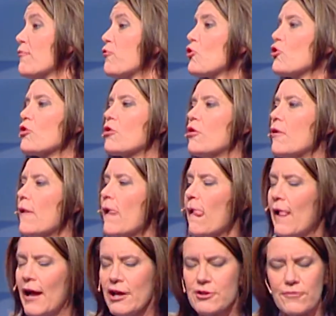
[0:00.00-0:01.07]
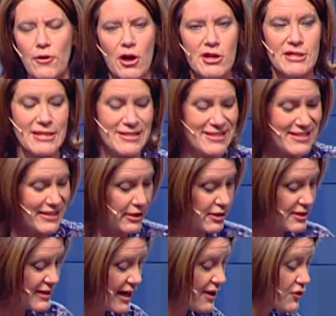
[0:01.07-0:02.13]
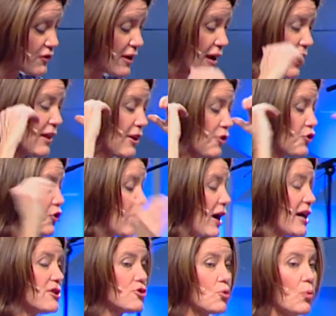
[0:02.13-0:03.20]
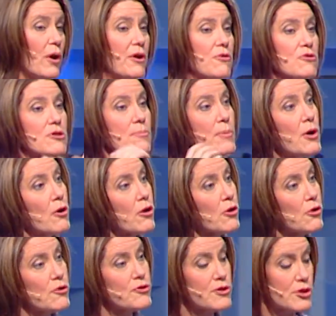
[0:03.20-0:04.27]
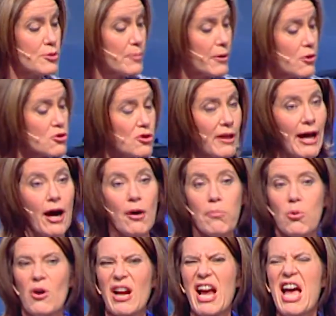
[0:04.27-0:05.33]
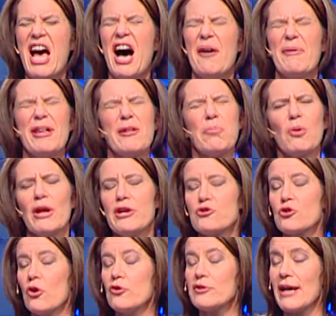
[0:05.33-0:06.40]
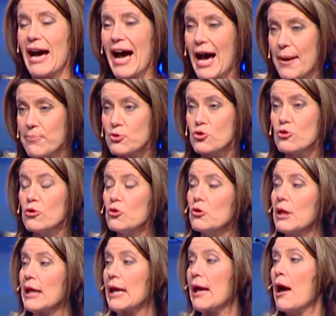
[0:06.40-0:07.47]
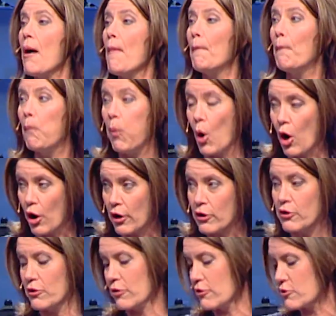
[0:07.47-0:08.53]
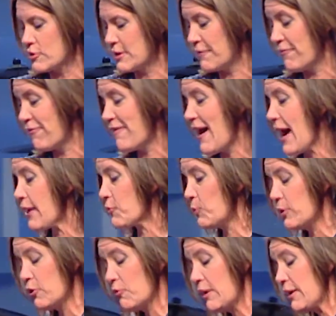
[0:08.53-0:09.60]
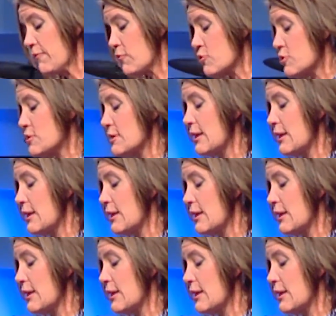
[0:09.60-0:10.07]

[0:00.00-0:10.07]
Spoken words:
vertical as far as his success, the signs, the wonders, the miracles, the spiritual outpouring. I mean, the place goes absolutely bonkers. In fact, when you read in verses